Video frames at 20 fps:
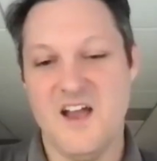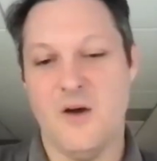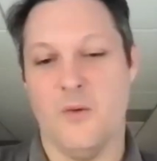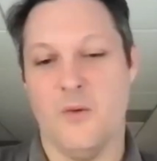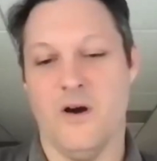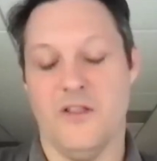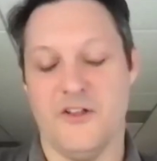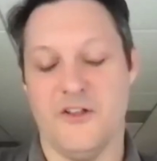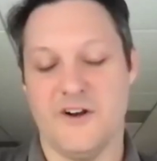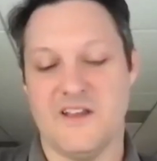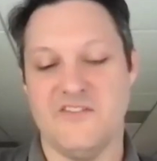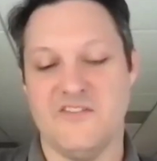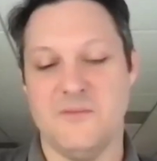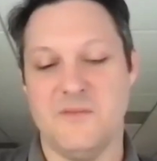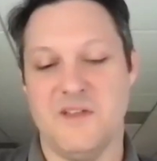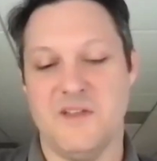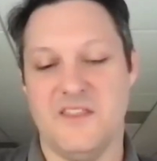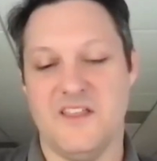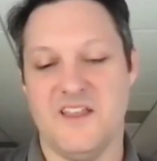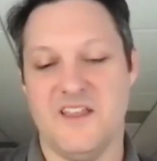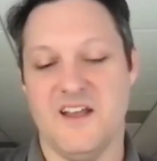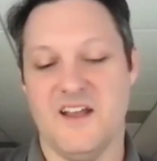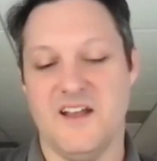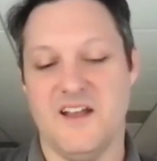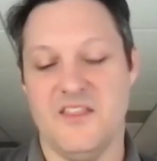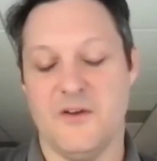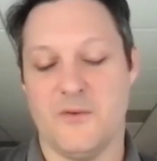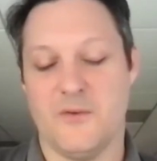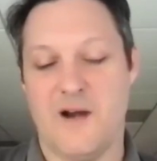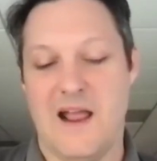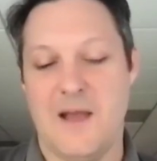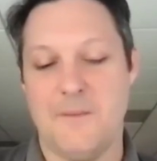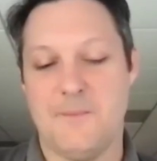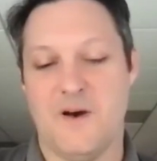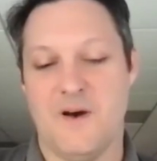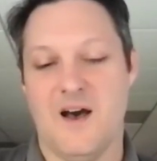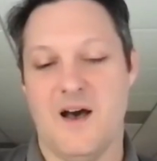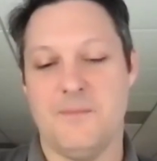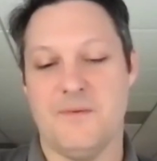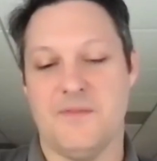Well, they're giving me the wrap
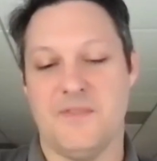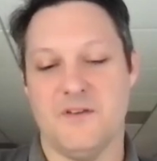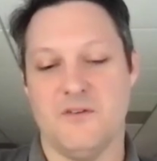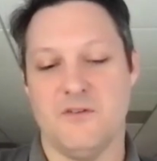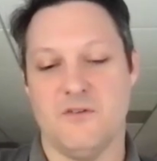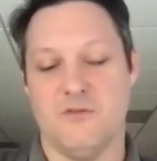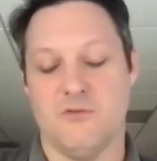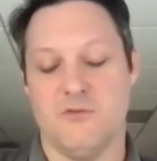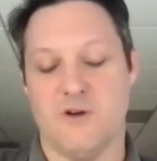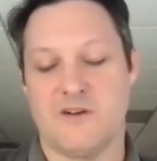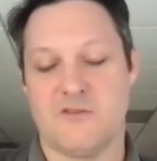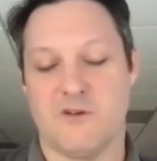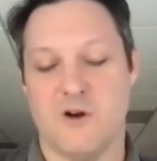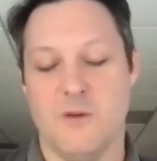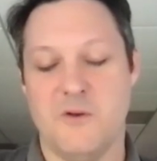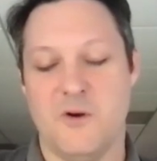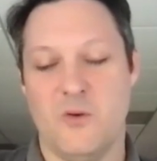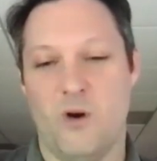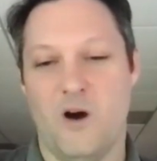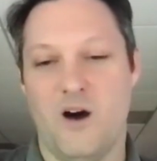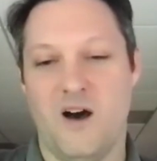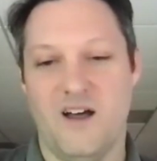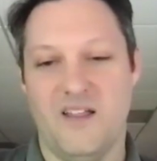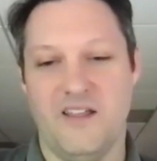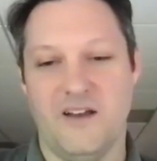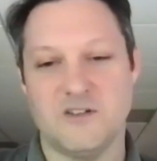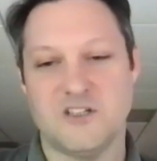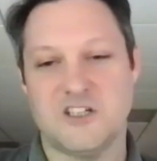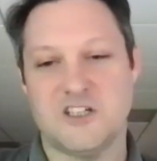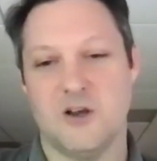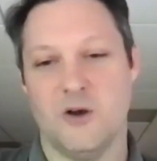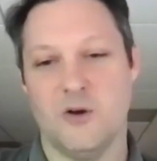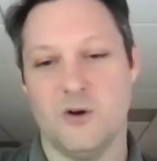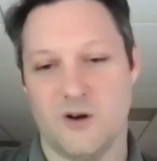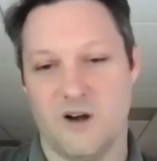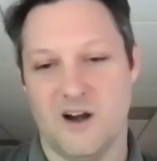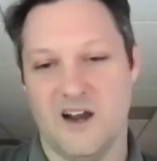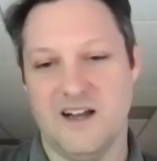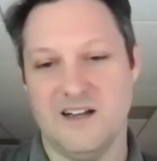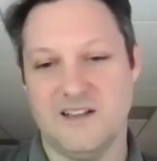up. Ric Roman Waugh, that was so
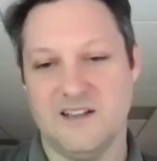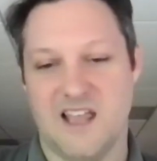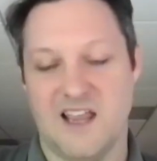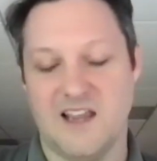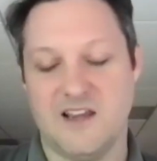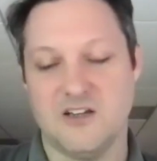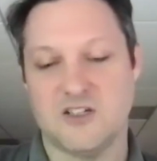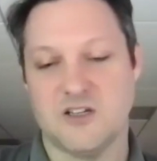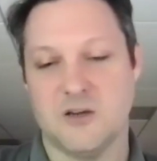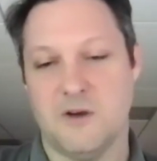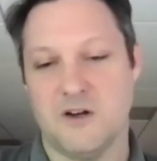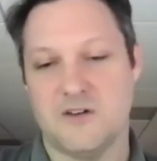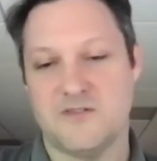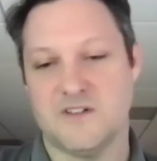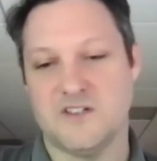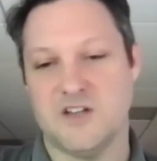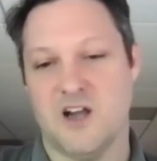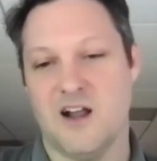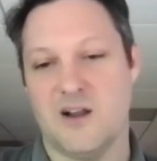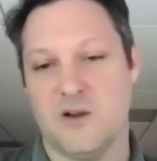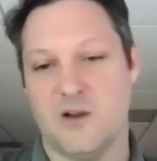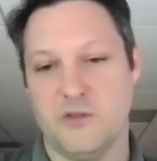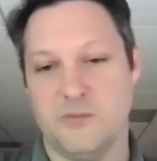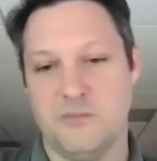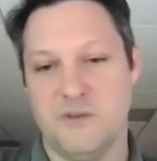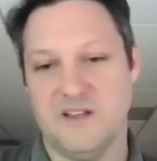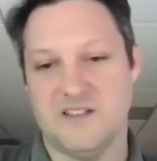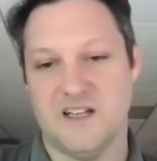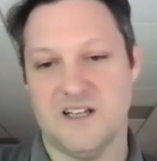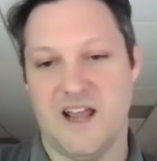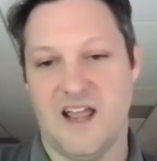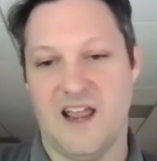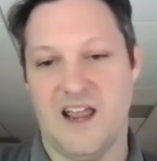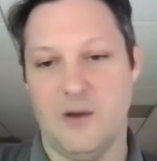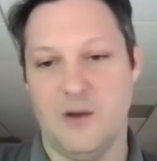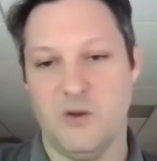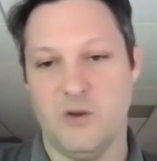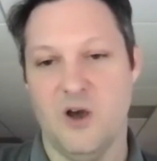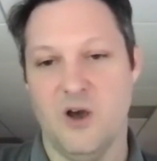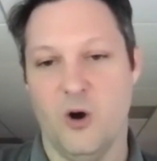great. Thank you so much for talking with me today.
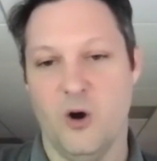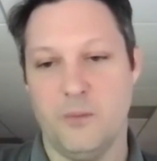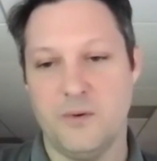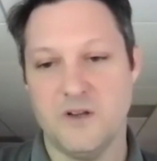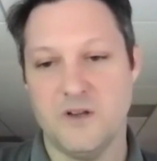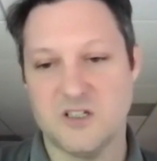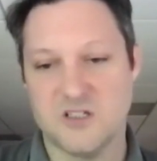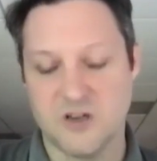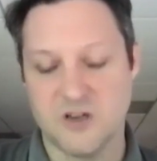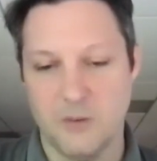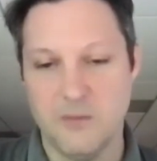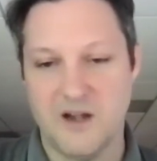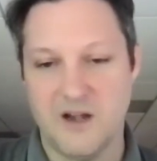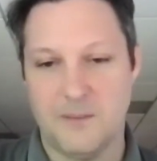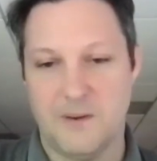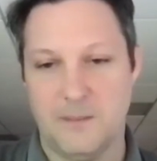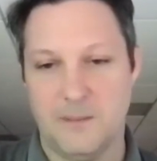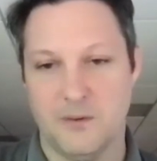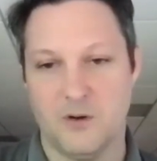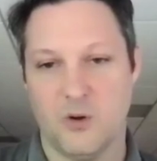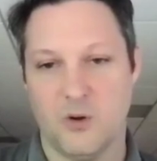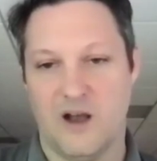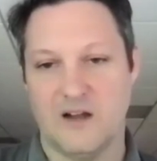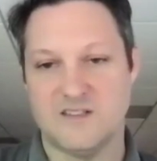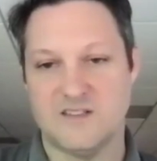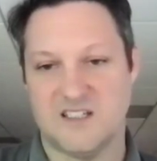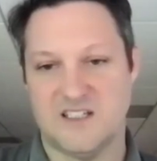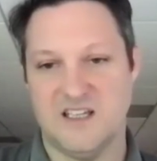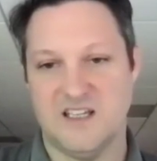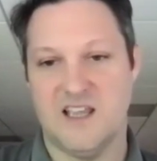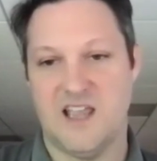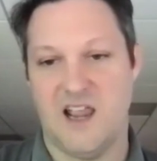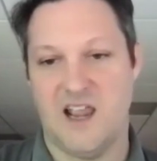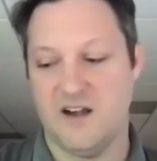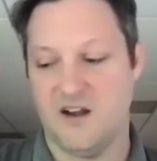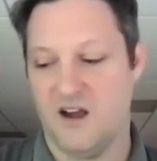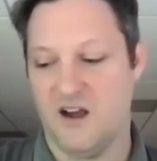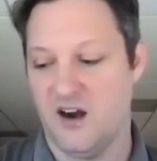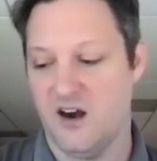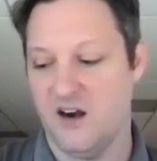We hope so many people go out to see
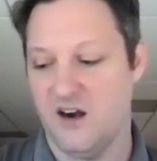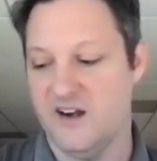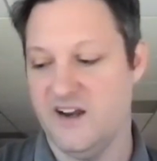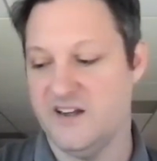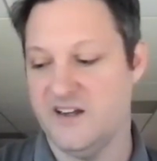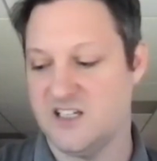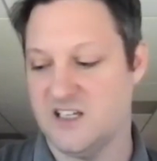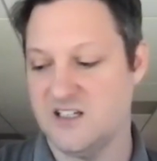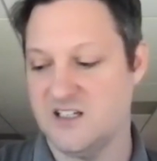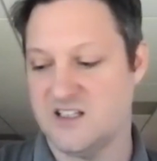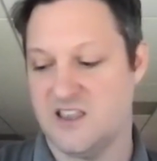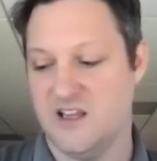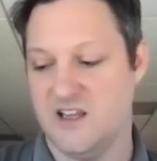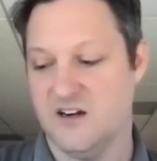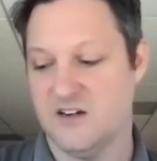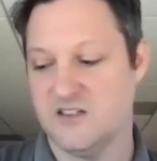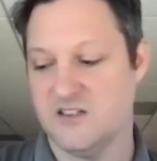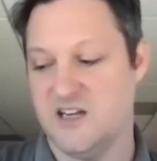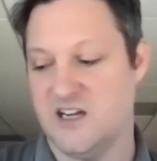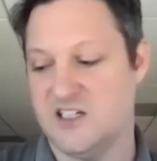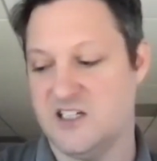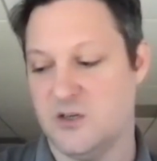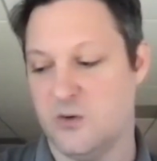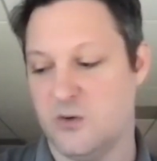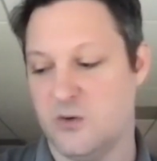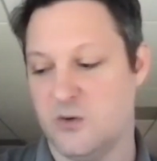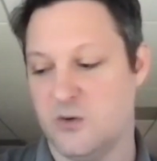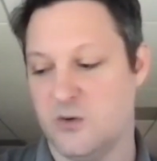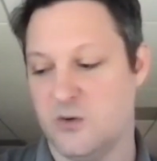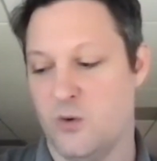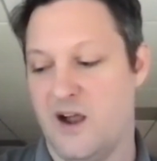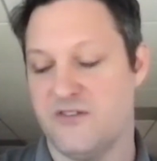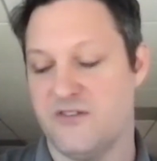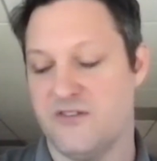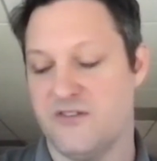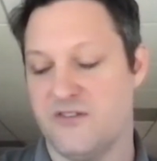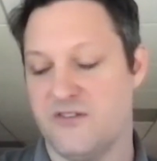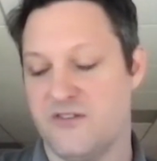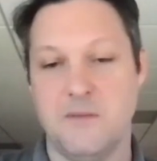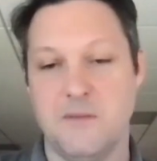Kandahar. It's in theaters nationwide
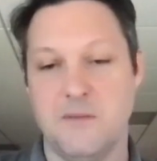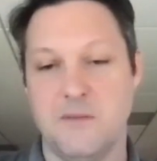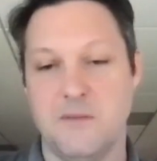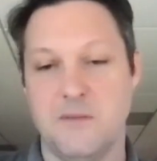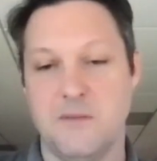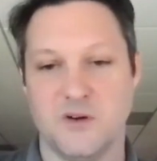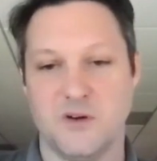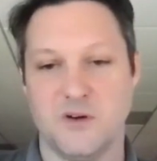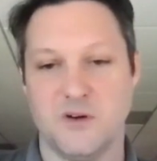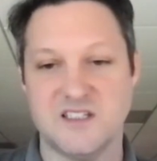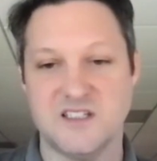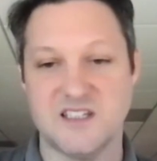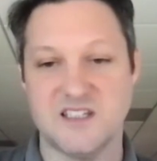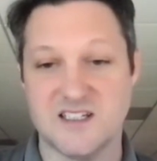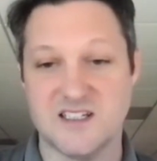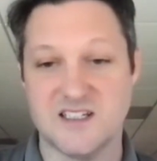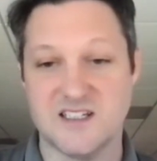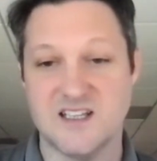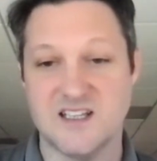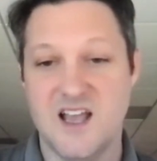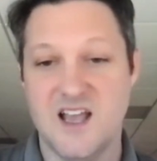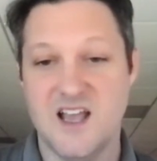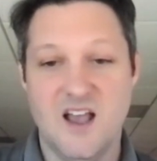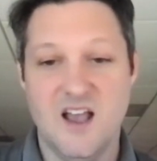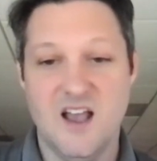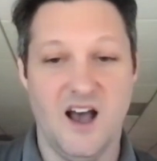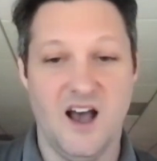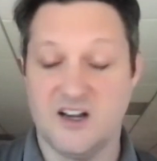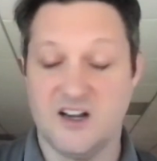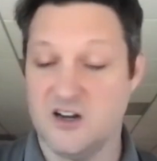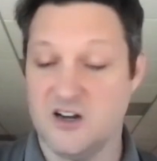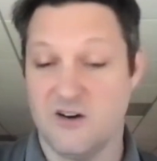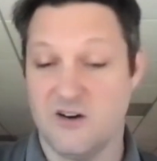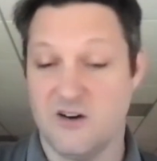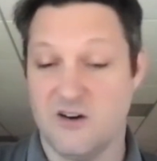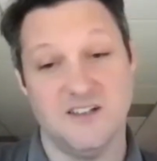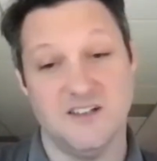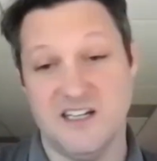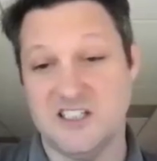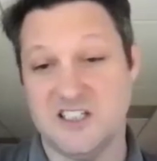Friday, May 26th.
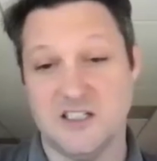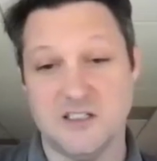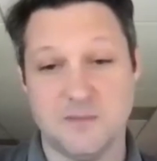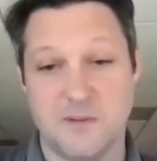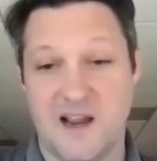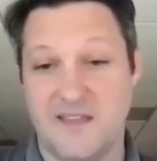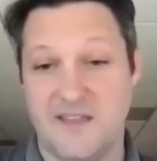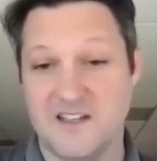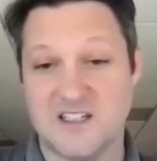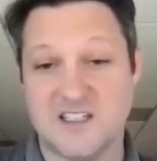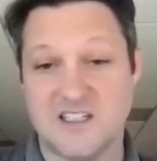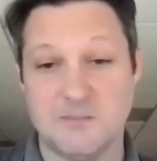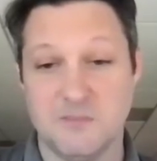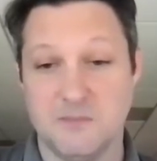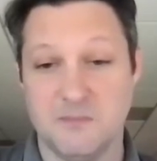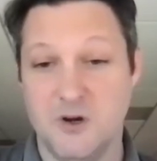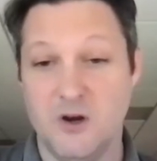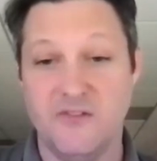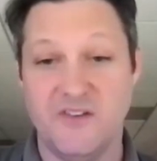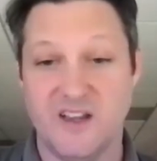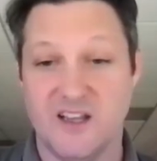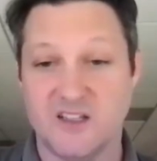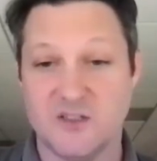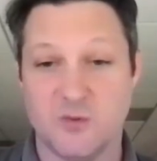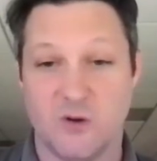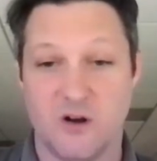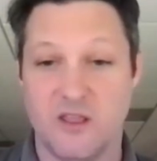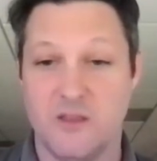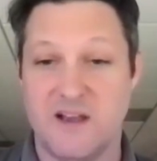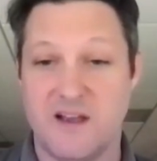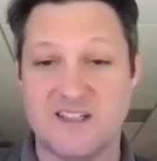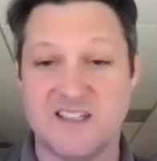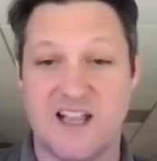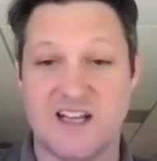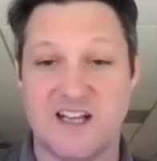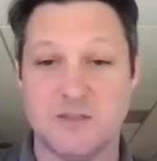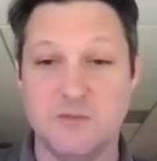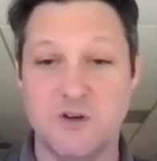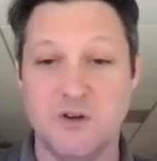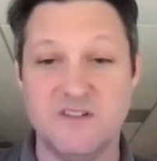Congratulations, man. This movie is one of the best
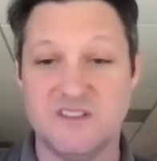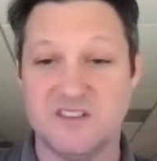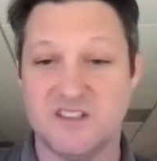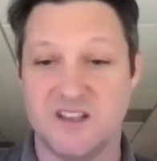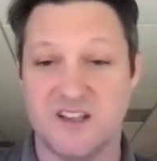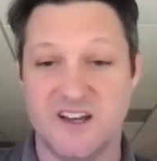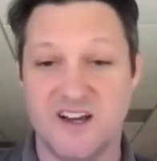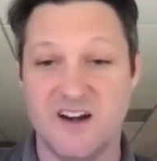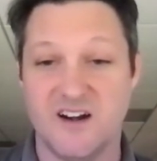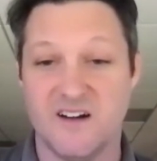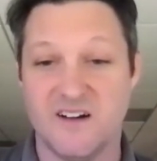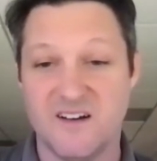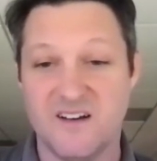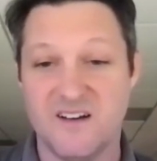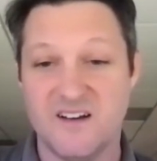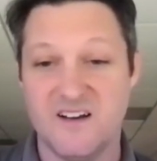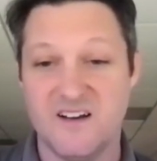action movies of the year.